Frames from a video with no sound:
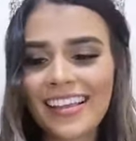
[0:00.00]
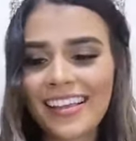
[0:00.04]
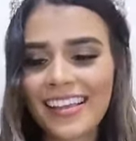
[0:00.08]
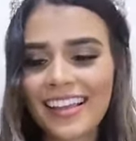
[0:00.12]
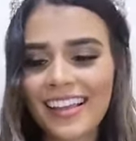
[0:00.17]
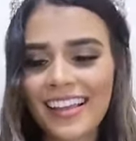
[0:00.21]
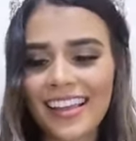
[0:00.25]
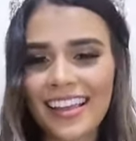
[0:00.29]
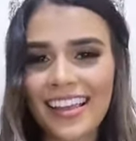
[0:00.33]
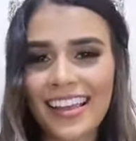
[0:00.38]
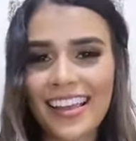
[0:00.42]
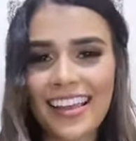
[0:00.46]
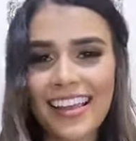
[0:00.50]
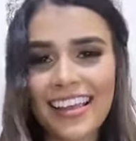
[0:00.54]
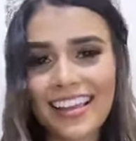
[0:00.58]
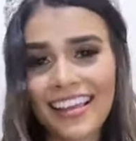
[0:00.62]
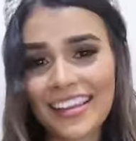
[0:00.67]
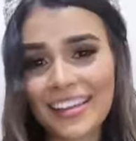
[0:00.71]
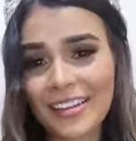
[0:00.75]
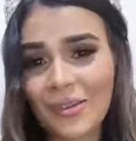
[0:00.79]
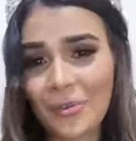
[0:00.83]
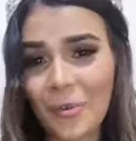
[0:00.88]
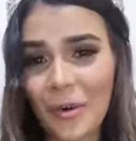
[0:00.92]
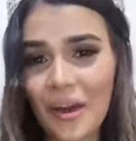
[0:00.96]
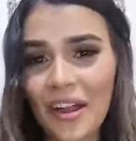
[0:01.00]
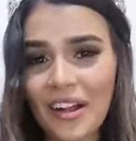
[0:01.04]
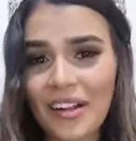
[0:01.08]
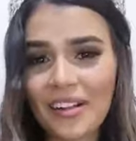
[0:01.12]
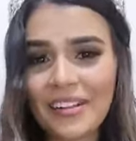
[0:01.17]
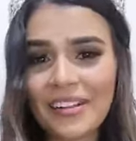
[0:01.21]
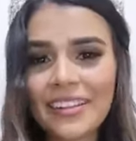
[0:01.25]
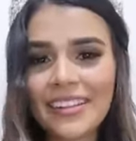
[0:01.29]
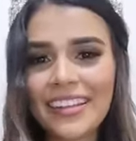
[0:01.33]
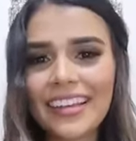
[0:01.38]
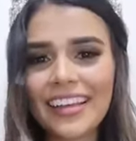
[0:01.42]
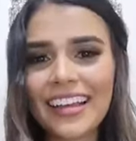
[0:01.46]
eat
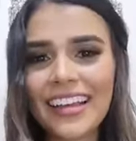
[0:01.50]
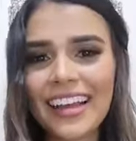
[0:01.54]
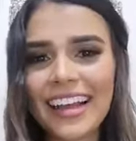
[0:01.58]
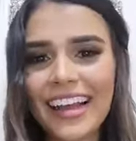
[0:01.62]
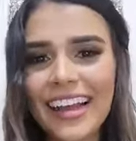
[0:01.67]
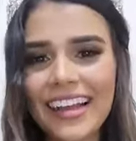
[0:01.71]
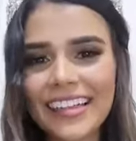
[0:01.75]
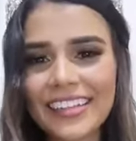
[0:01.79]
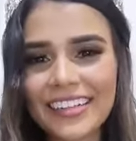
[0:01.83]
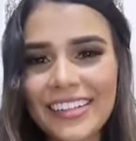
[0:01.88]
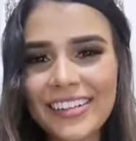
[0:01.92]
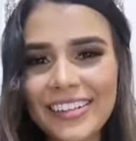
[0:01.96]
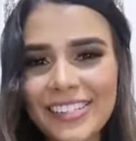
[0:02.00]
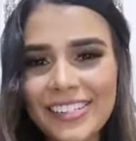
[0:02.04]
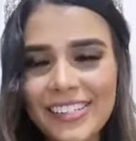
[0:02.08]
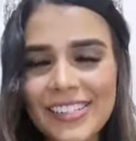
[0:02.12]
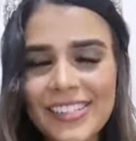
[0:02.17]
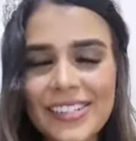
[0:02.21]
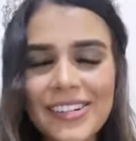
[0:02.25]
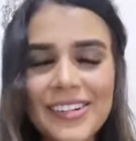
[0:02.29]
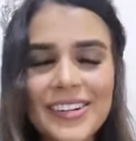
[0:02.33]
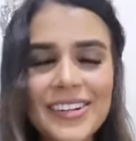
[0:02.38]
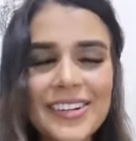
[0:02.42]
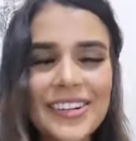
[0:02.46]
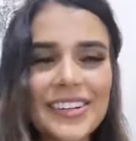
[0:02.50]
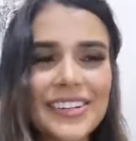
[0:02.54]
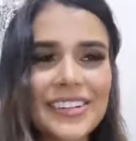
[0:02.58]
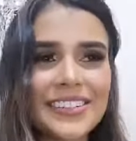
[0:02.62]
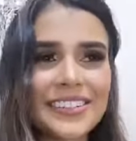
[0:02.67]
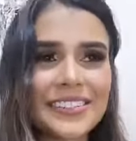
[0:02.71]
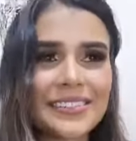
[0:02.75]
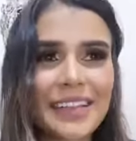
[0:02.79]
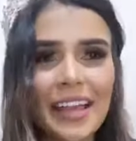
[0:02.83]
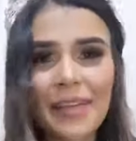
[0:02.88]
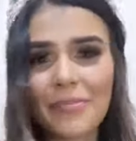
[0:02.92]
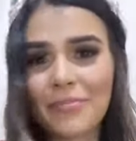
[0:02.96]
well. And
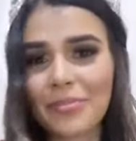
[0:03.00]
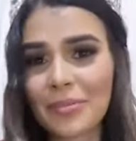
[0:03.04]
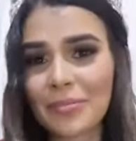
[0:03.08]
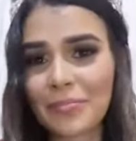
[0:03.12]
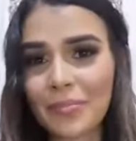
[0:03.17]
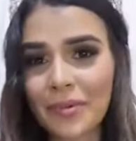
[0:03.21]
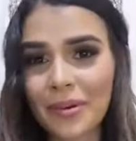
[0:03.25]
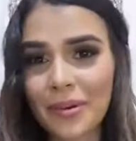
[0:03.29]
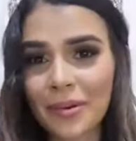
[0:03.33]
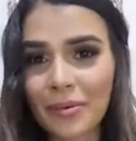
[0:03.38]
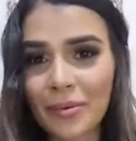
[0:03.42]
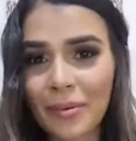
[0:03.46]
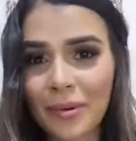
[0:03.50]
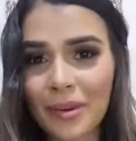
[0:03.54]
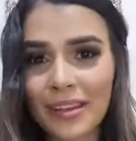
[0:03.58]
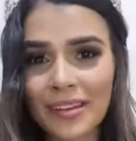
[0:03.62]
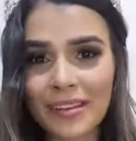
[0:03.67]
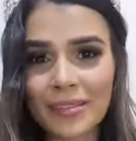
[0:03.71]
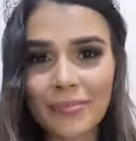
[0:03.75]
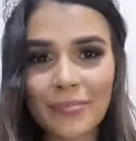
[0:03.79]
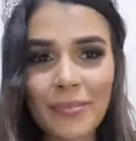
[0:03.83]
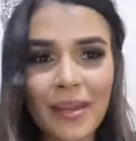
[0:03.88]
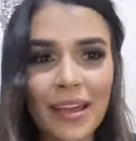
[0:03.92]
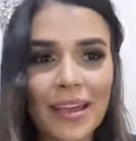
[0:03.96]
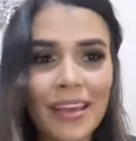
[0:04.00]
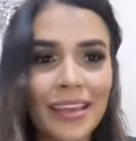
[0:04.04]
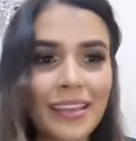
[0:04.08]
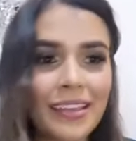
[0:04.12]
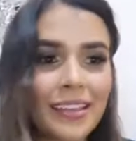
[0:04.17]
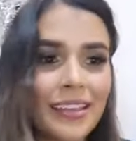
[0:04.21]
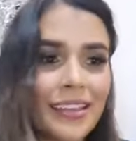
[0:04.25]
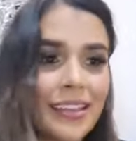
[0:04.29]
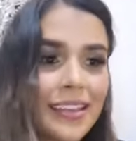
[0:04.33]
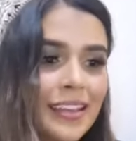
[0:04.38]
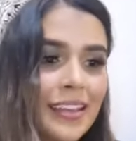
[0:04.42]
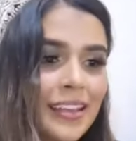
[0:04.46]
also I prepare with
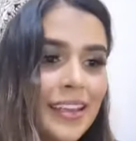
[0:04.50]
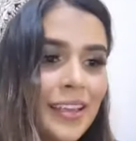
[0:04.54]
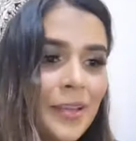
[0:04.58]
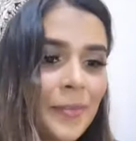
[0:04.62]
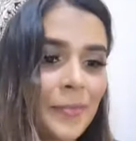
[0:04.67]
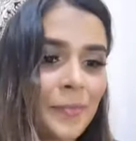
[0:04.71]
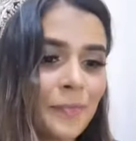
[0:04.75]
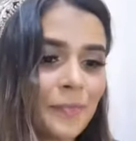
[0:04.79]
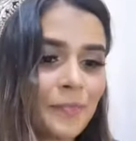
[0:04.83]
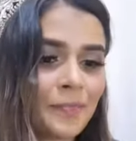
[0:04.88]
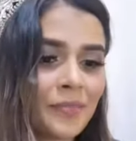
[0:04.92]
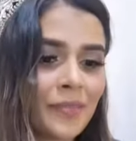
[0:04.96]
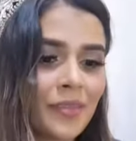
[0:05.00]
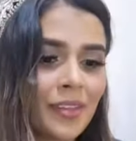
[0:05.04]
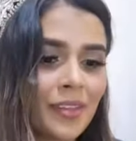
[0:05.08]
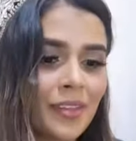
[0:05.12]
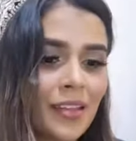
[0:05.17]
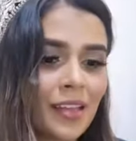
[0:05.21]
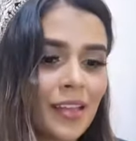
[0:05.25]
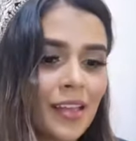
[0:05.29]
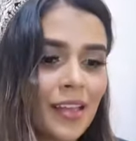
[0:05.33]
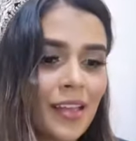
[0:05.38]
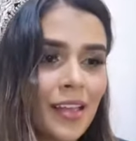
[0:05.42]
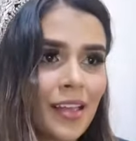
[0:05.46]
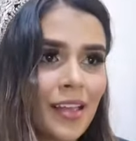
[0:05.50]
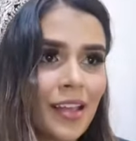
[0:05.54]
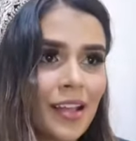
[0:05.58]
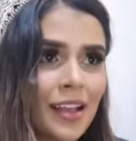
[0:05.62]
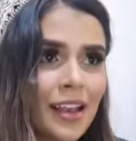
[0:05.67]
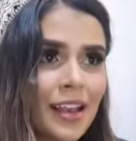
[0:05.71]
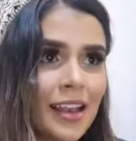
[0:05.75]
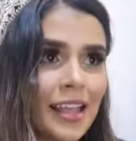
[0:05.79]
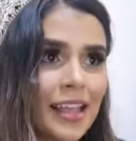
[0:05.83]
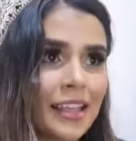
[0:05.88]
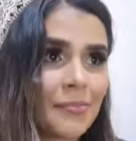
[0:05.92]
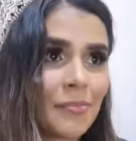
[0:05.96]

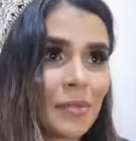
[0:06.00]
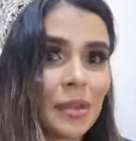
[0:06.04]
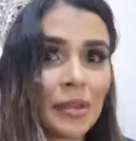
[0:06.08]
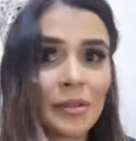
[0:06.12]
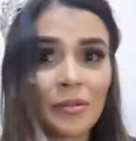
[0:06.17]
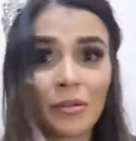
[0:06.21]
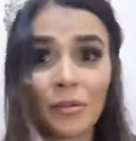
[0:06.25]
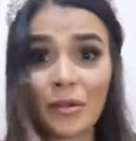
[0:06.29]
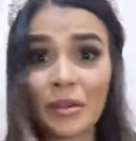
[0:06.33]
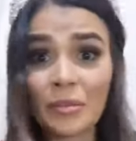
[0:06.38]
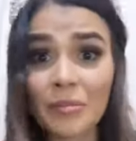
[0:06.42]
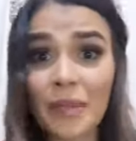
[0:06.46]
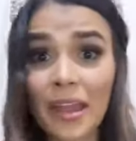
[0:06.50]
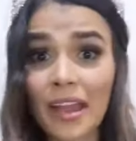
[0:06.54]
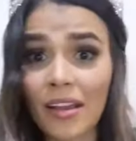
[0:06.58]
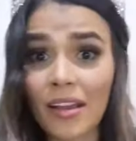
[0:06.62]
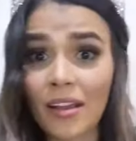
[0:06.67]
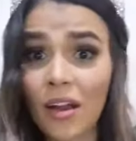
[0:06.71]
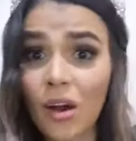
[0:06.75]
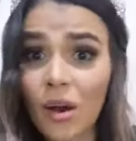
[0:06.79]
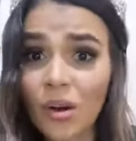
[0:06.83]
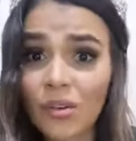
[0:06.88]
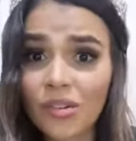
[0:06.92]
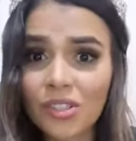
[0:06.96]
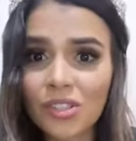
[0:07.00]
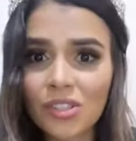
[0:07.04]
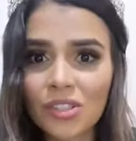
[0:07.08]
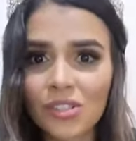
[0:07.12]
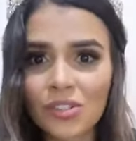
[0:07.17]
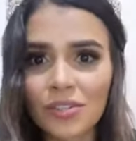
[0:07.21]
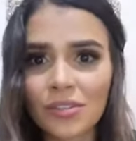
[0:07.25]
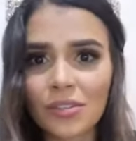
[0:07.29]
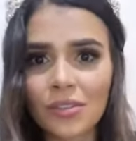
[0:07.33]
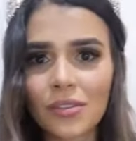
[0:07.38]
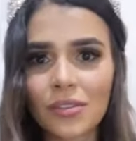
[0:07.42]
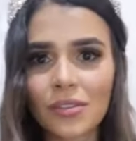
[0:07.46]
with my coach
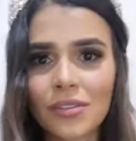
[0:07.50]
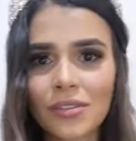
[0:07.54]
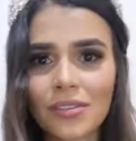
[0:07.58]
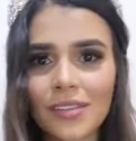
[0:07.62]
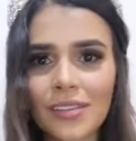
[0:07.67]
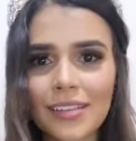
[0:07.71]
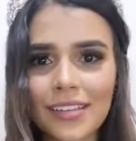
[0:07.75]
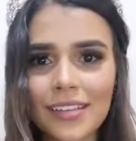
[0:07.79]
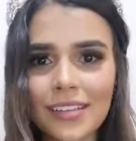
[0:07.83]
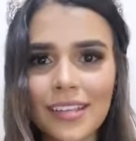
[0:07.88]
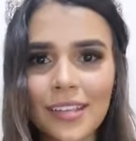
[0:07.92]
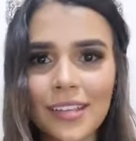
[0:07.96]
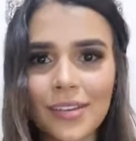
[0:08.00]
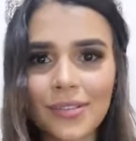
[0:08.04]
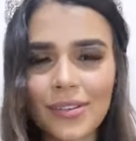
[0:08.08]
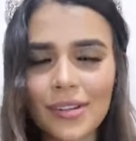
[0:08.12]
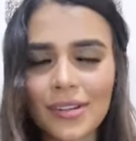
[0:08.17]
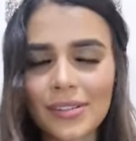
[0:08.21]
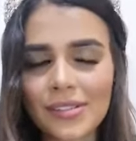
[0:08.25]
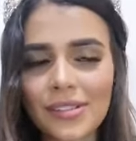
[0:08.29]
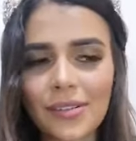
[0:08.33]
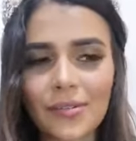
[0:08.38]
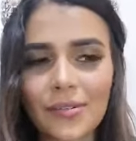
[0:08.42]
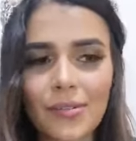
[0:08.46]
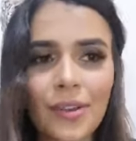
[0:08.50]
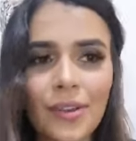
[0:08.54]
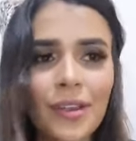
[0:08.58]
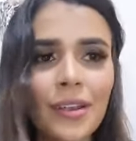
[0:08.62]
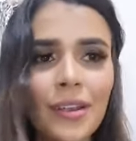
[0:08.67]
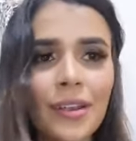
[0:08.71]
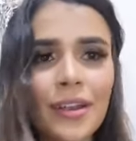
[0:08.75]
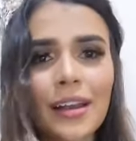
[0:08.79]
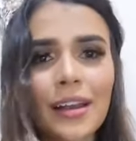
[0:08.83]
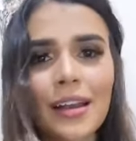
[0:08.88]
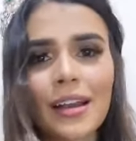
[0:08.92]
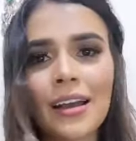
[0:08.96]
here in Costa
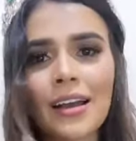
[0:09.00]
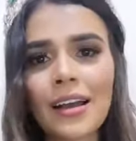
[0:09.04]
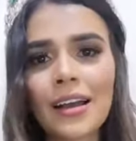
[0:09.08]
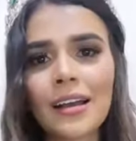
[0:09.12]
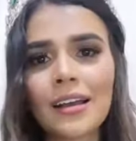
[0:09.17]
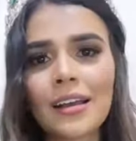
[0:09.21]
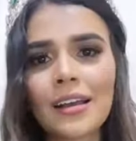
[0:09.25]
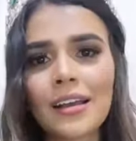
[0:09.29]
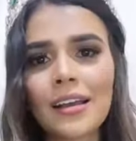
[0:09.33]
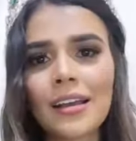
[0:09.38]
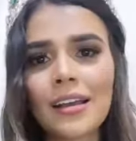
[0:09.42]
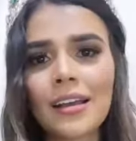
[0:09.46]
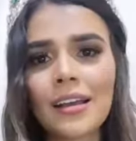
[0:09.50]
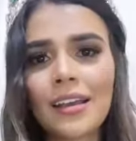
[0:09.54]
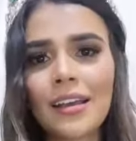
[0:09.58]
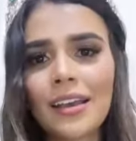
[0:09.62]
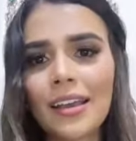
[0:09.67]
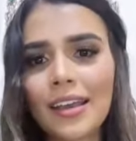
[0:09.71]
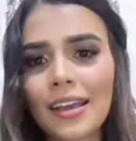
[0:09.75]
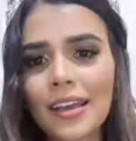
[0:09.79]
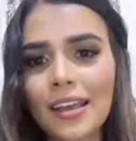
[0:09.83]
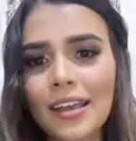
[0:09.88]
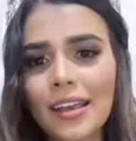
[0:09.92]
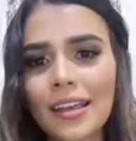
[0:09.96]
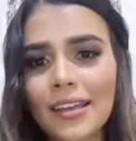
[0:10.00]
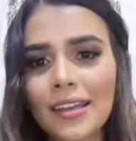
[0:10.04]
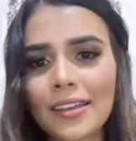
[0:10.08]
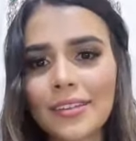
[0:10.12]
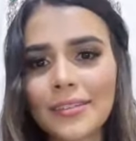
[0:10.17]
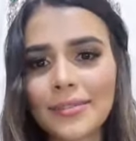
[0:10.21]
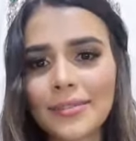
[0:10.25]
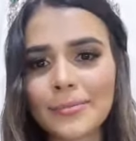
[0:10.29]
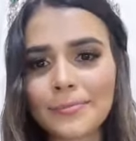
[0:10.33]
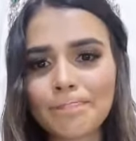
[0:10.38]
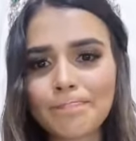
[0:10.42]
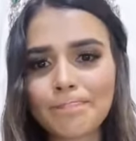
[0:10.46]
Rica.
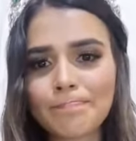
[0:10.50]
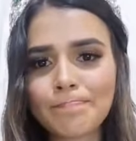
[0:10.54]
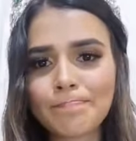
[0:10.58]
And